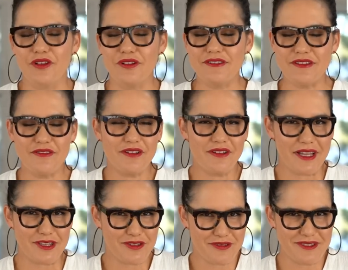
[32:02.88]
got lots of little
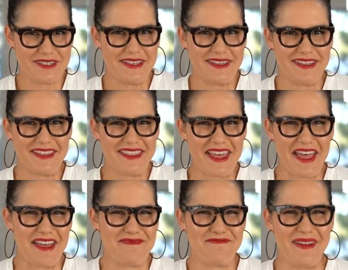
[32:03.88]
extras here
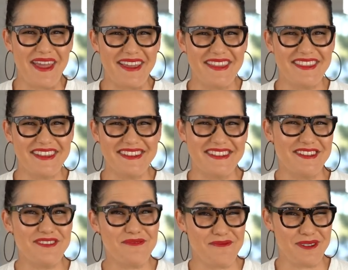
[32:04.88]
that make this
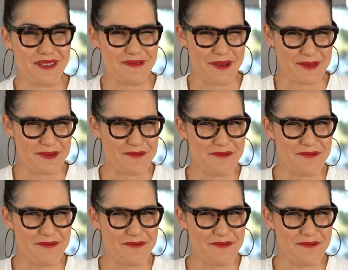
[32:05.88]
dish really special.